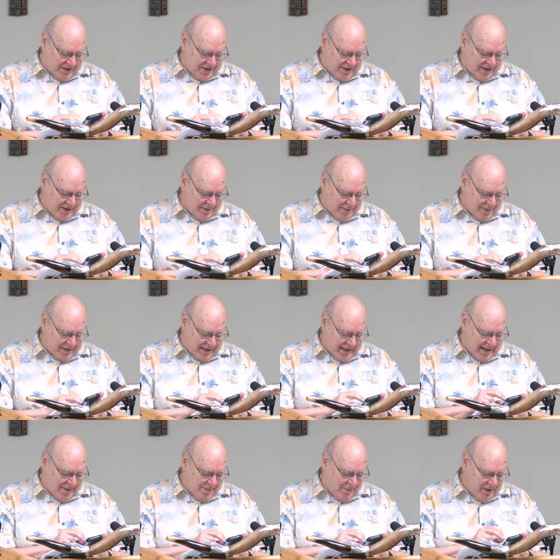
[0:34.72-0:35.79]
see.
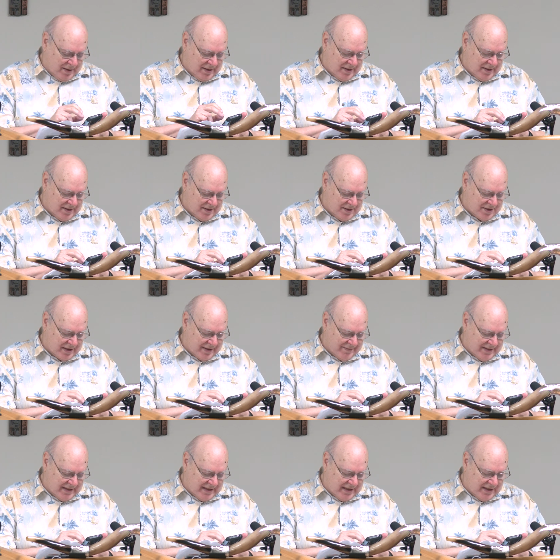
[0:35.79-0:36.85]
some.
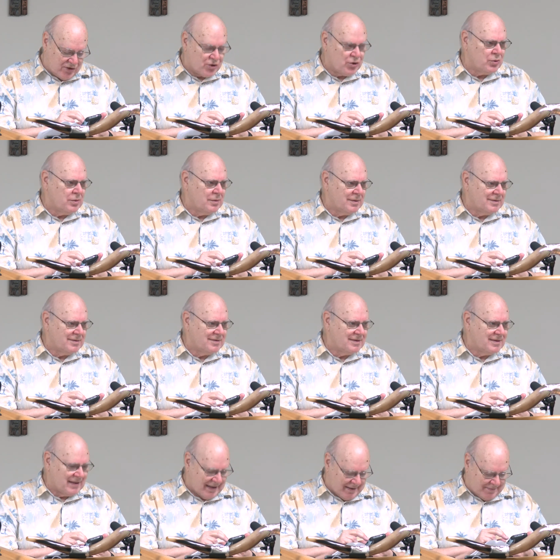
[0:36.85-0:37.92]
72?
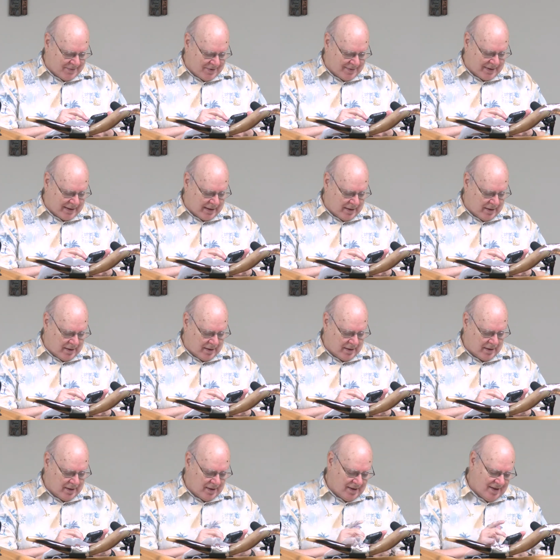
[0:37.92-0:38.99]
Mm-hmm. Yeah, all right.
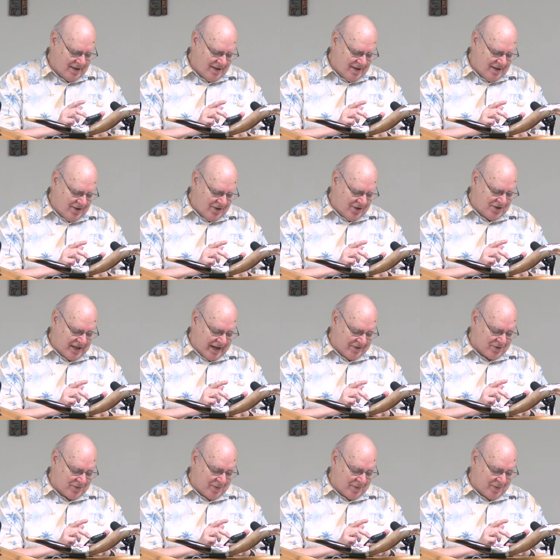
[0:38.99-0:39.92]
You can see I was